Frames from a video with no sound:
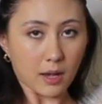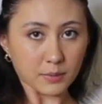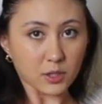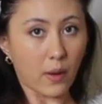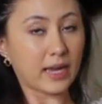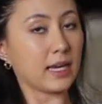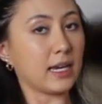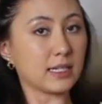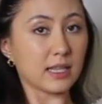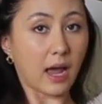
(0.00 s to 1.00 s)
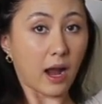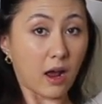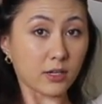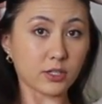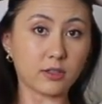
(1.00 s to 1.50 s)
so I can get to that
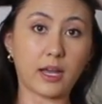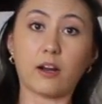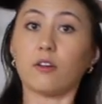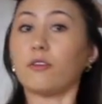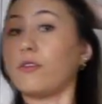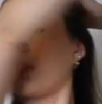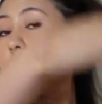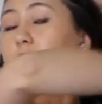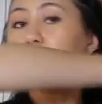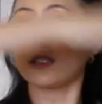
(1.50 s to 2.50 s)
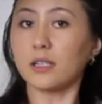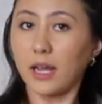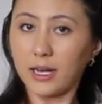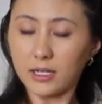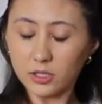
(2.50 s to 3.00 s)
under layer first
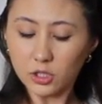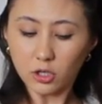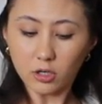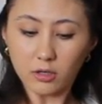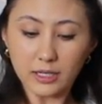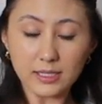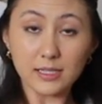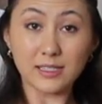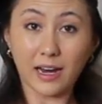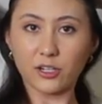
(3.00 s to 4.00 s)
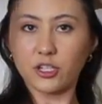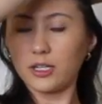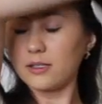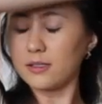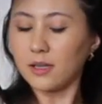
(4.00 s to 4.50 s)
and curl in
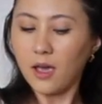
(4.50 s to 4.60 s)
sections.